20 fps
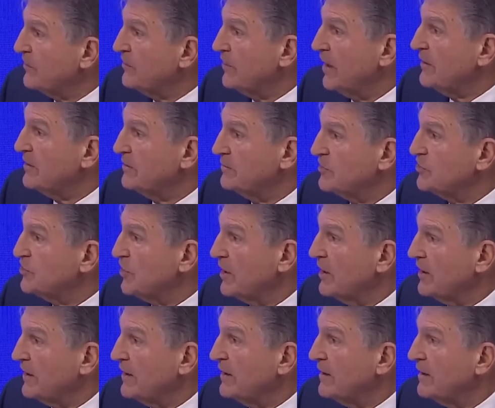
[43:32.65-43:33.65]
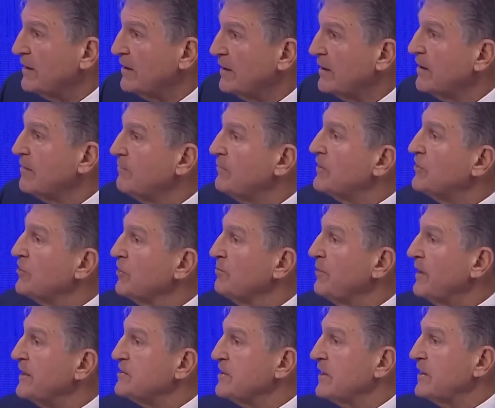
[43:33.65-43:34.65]
They're not the majority, but they're
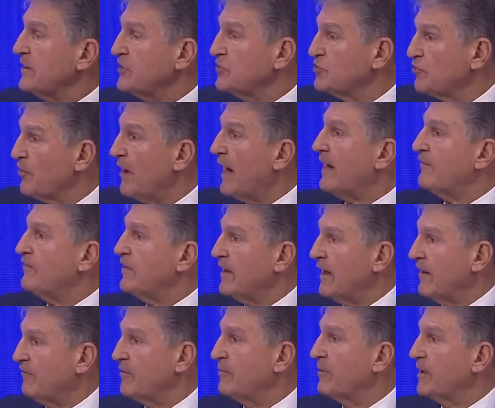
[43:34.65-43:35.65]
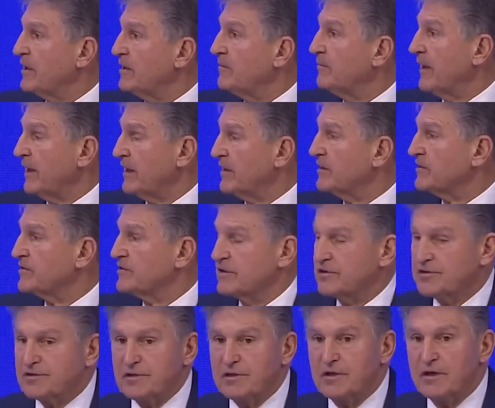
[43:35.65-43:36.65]
basically driving everybody to make a
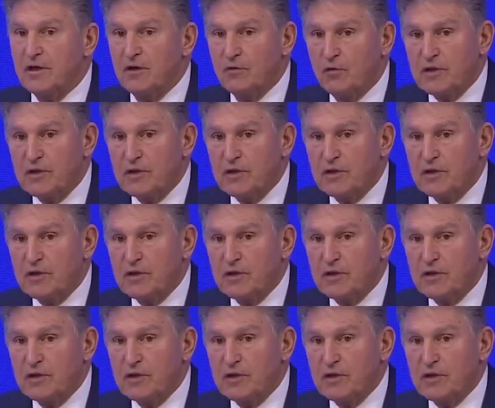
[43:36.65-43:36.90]
decision.